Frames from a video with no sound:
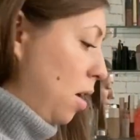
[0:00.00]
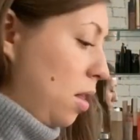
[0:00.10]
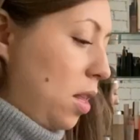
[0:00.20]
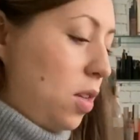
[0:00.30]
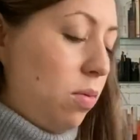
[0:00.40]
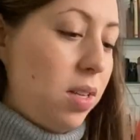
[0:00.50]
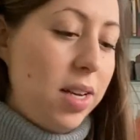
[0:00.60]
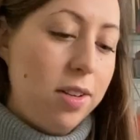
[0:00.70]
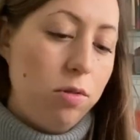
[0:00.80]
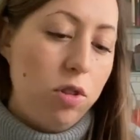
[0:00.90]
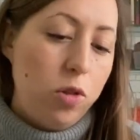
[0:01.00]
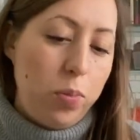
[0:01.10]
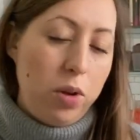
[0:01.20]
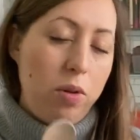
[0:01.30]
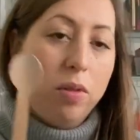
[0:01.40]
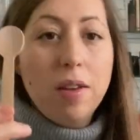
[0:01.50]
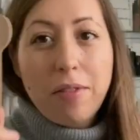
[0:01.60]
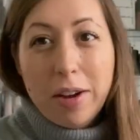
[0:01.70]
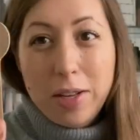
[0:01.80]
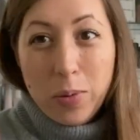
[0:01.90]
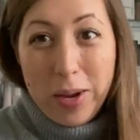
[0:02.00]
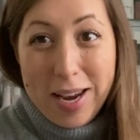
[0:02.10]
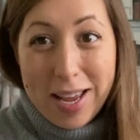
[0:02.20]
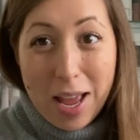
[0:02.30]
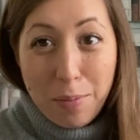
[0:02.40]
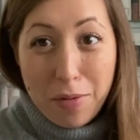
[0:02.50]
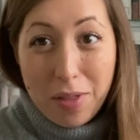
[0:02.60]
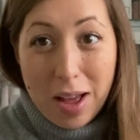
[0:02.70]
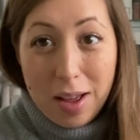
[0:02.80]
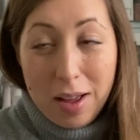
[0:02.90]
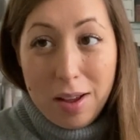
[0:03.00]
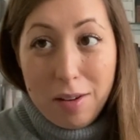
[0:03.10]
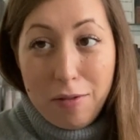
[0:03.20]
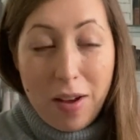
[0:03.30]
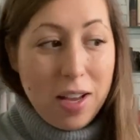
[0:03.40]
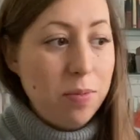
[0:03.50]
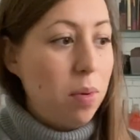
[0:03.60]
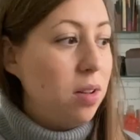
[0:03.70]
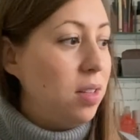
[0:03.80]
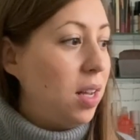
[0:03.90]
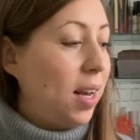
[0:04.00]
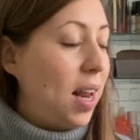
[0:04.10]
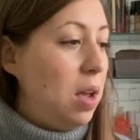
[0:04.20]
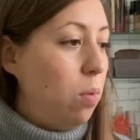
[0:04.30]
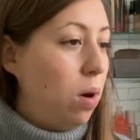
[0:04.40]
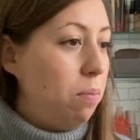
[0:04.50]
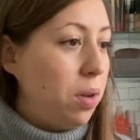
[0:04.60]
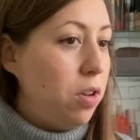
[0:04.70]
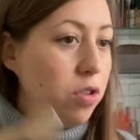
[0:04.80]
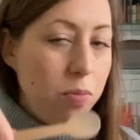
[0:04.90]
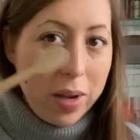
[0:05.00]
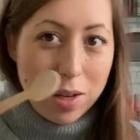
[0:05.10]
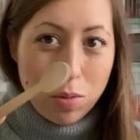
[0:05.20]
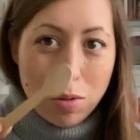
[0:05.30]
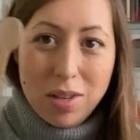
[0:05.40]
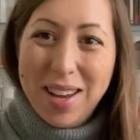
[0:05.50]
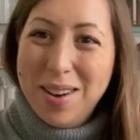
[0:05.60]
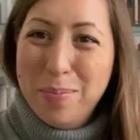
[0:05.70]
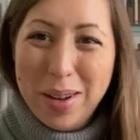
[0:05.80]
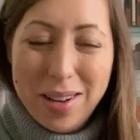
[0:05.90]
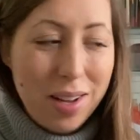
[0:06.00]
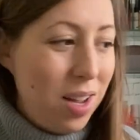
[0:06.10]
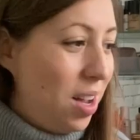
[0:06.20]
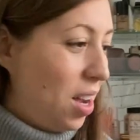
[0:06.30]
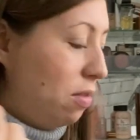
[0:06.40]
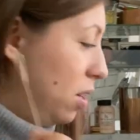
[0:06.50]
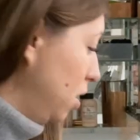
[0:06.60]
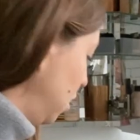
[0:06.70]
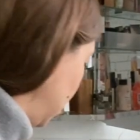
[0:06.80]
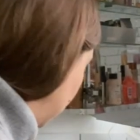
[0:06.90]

This was the little spoon that very sweetly came with that face mask, the clay one, because you mix water in, but I really don't think